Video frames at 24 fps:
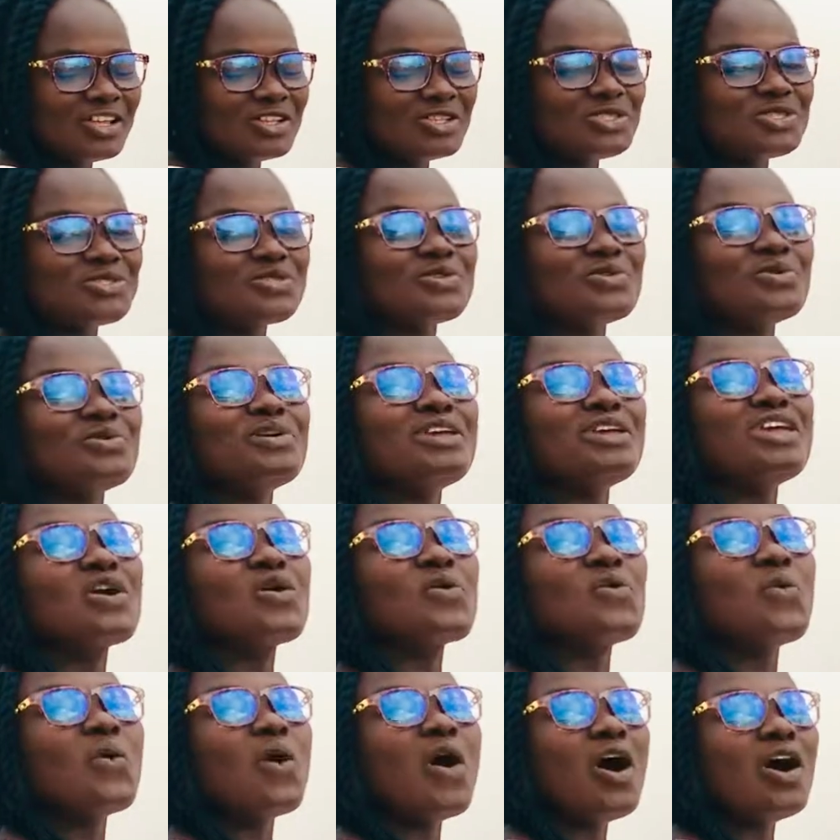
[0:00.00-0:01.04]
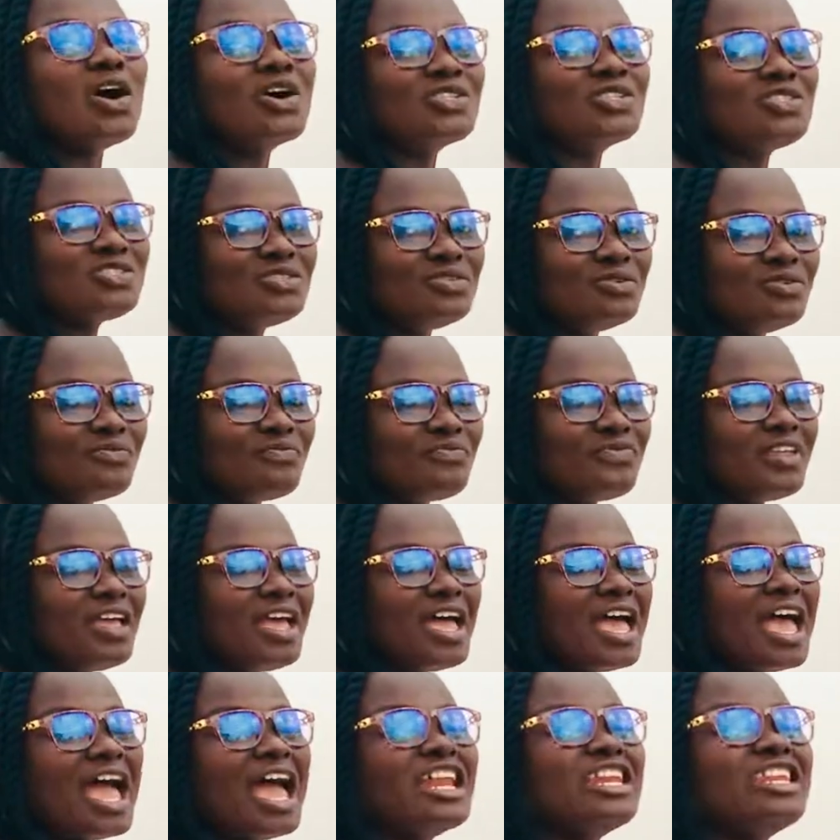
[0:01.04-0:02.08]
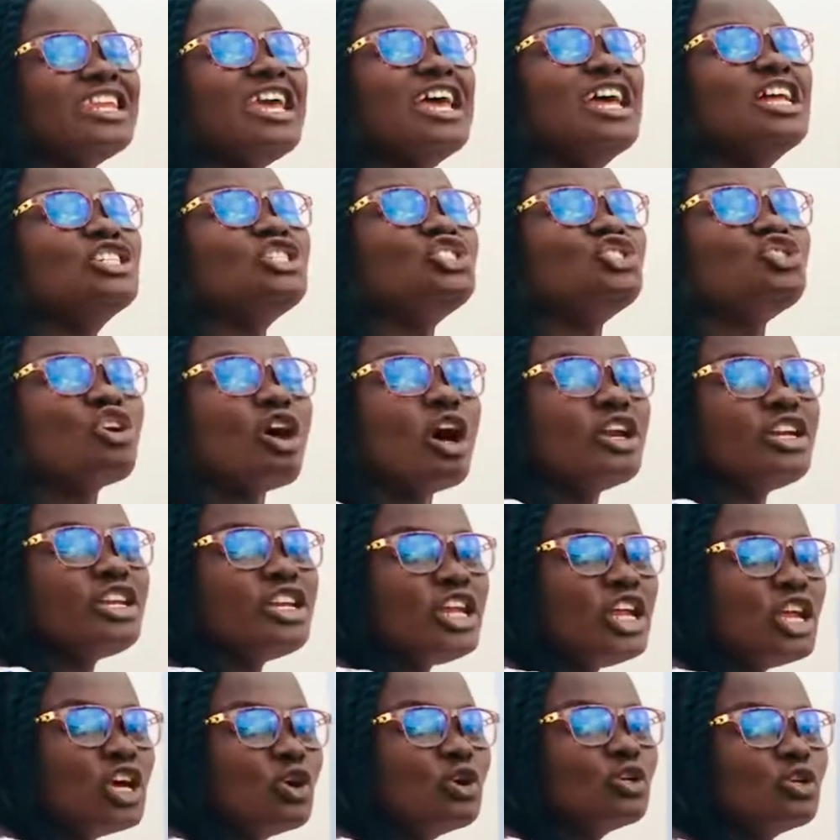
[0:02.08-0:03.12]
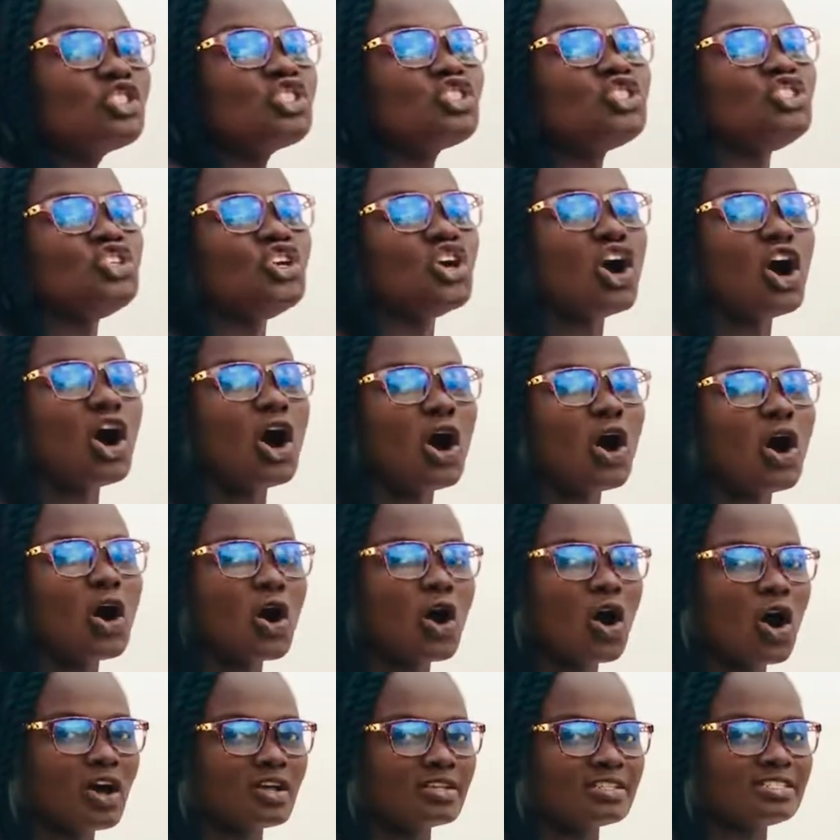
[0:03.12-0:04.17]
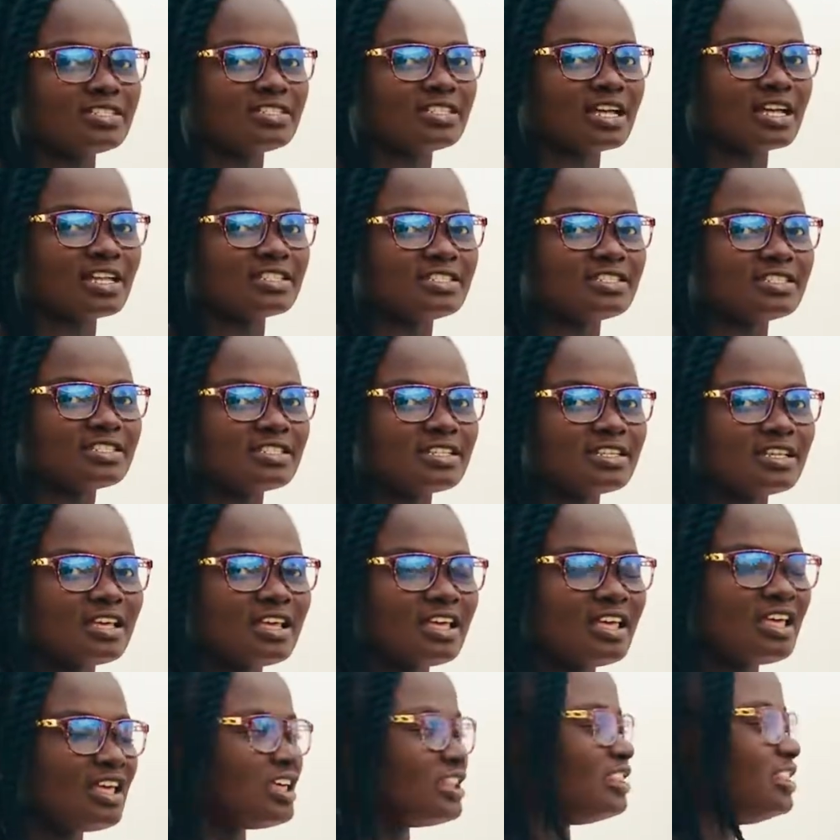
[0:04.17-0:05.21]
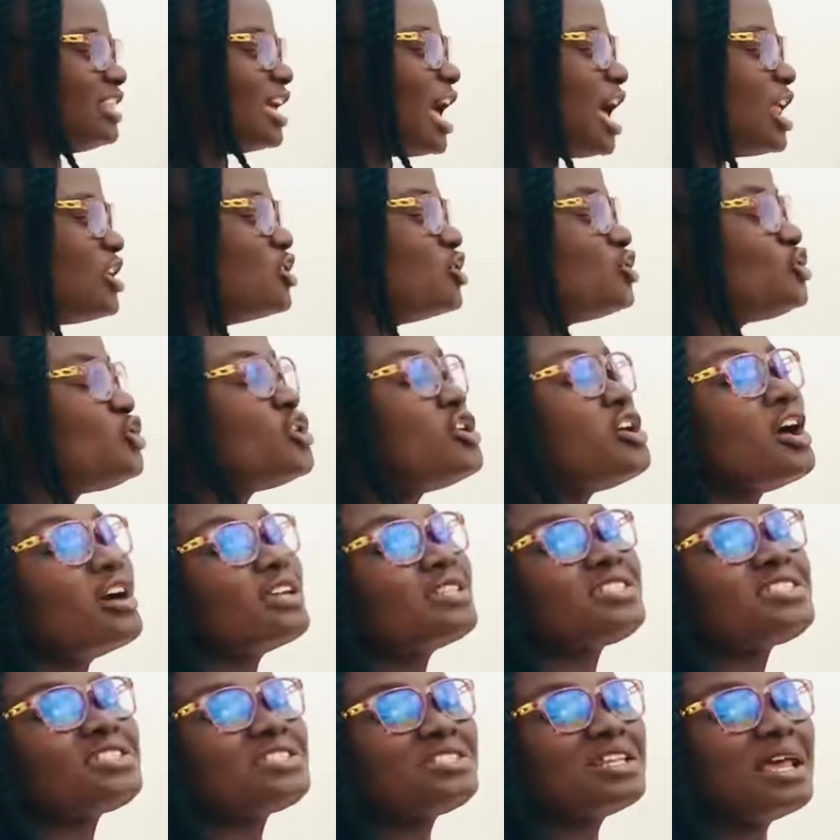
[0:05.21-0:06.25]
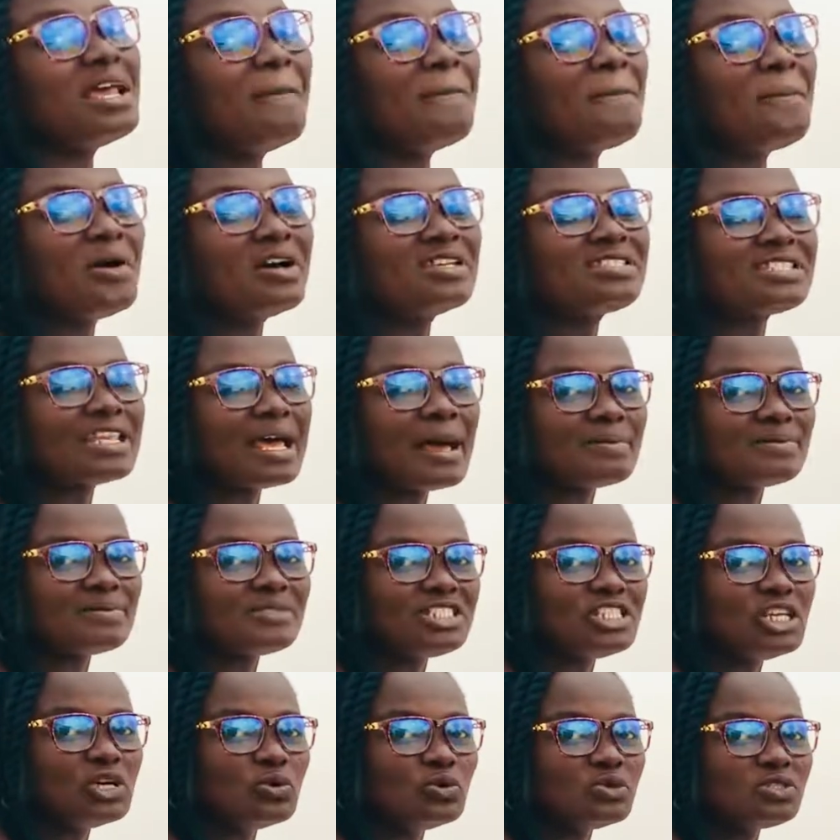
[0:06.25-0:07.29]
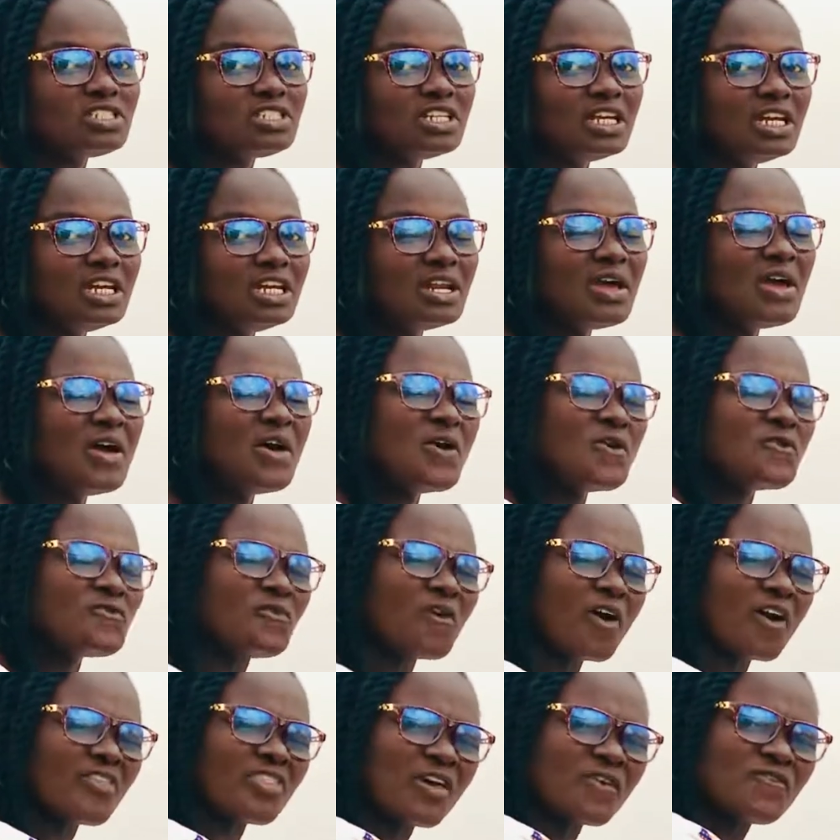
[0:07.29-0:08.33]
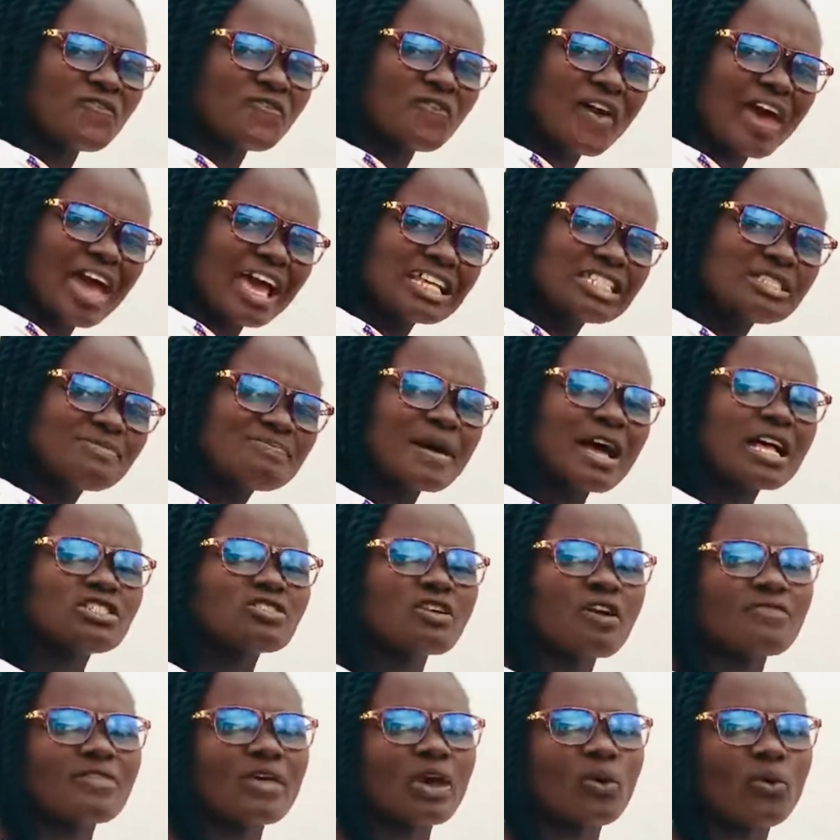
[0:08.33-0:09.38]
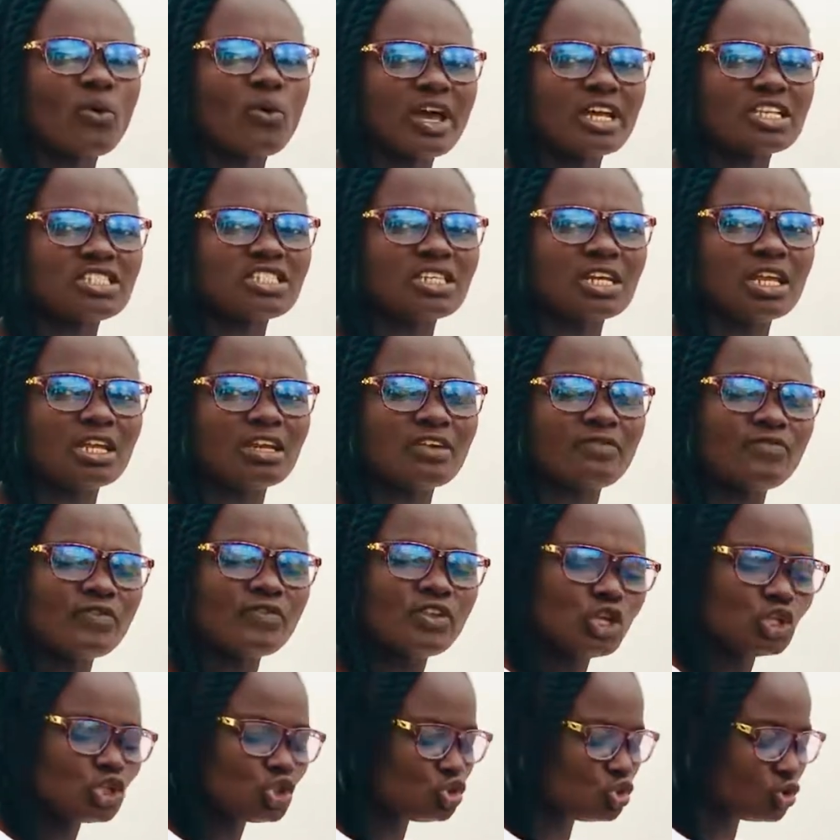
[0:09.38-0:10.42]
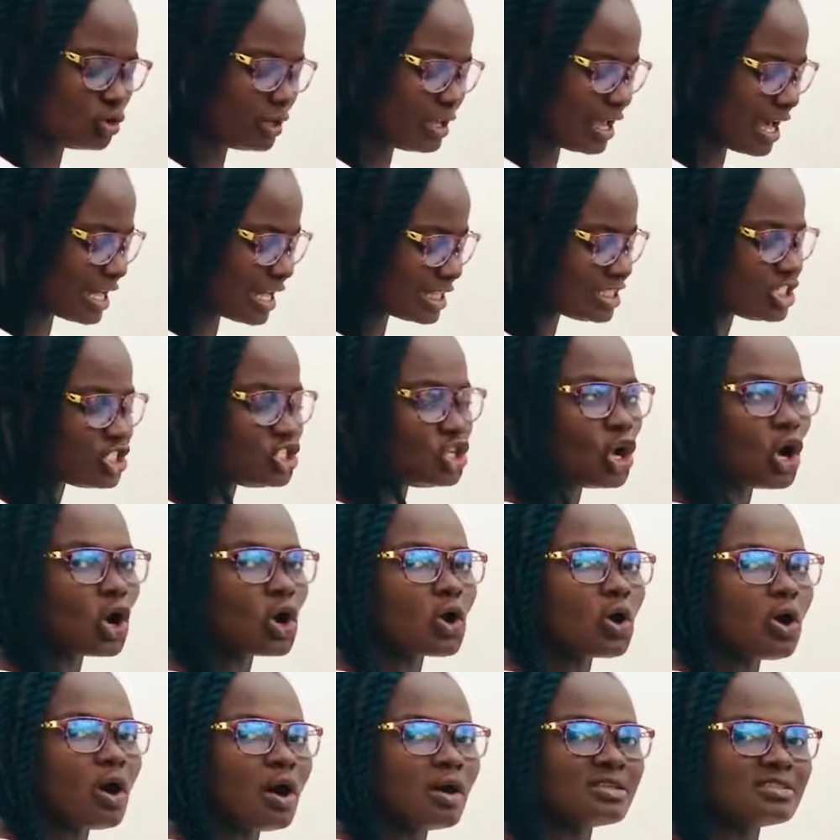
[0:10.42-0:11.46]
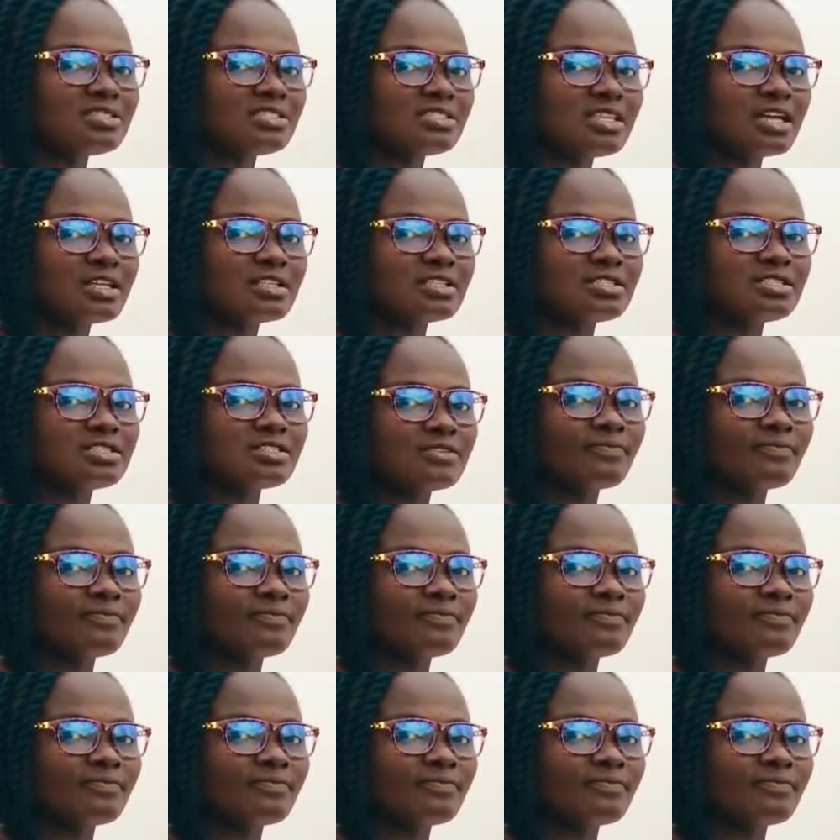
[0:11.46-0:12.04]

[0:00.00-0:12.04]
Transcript: to equal to and introduce your constant. Then you do your simple substitution for the first part of the question to get your constant.